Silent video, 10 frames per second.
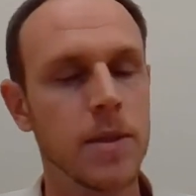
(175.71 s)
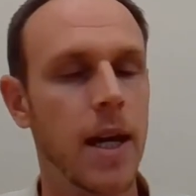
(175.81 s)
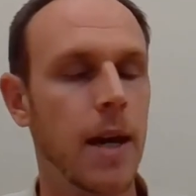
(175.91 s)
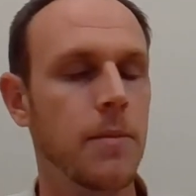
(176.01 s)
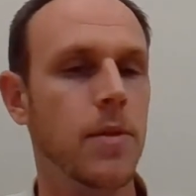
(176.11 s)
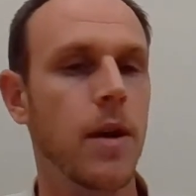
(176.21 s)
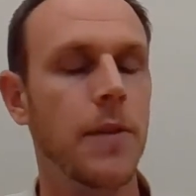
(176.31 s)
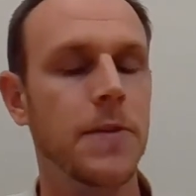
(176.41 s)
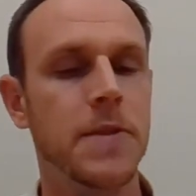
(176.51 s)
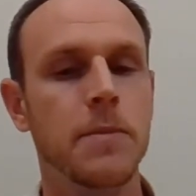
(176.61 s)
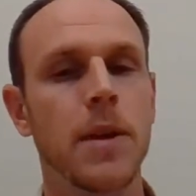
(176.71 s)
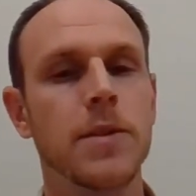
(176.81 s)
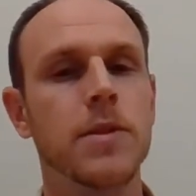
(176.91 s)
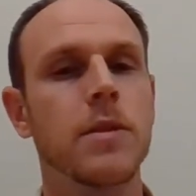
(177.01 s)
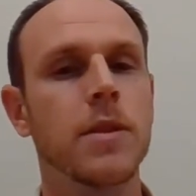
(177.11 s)
time throughout the
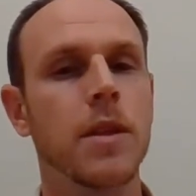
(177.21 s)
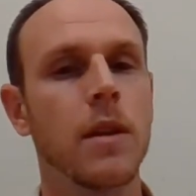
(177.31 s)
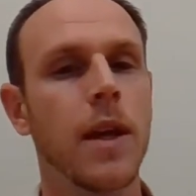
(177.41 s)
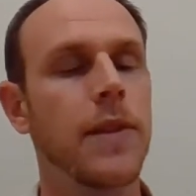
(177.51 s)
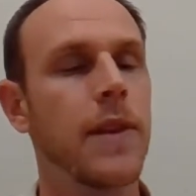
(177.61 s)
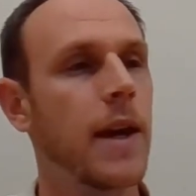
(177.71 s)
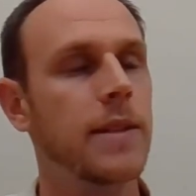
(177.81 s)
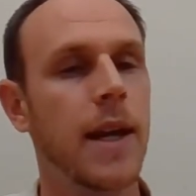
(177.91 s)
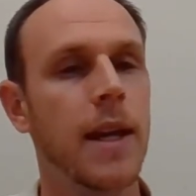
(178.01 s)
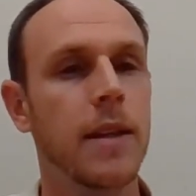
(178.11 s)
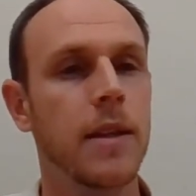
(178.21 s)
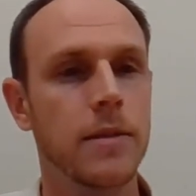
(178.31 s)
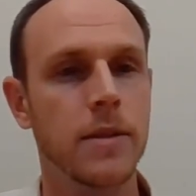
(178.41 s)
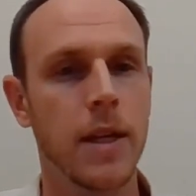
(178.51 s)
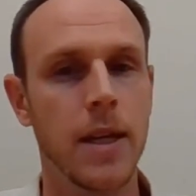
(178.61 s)
semester to let the SI
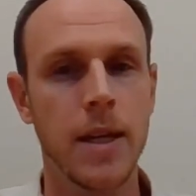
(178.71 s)
leaders